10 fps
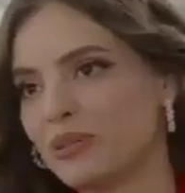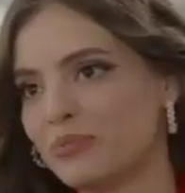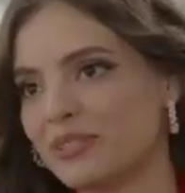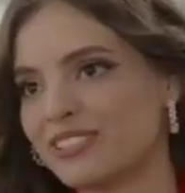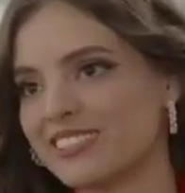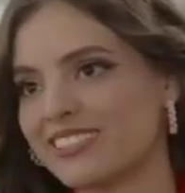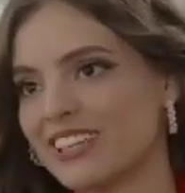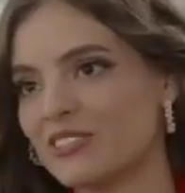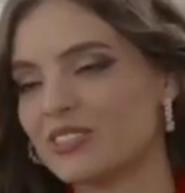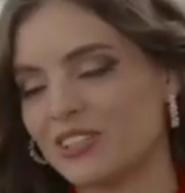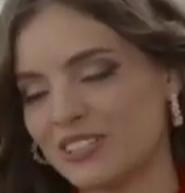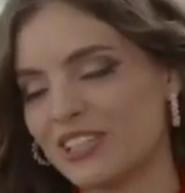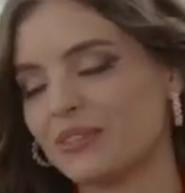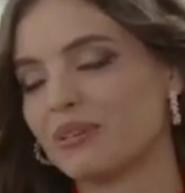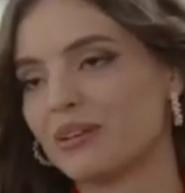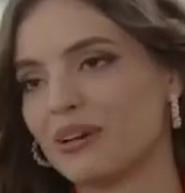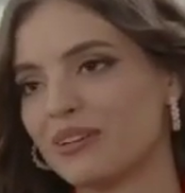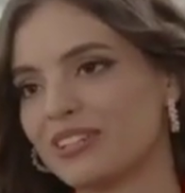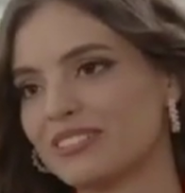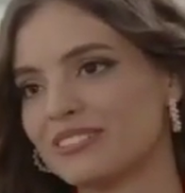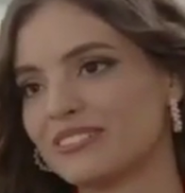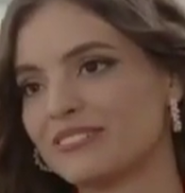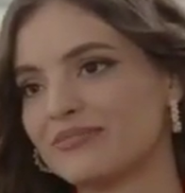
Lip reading: A Purpose, can you tell us a little bit about it?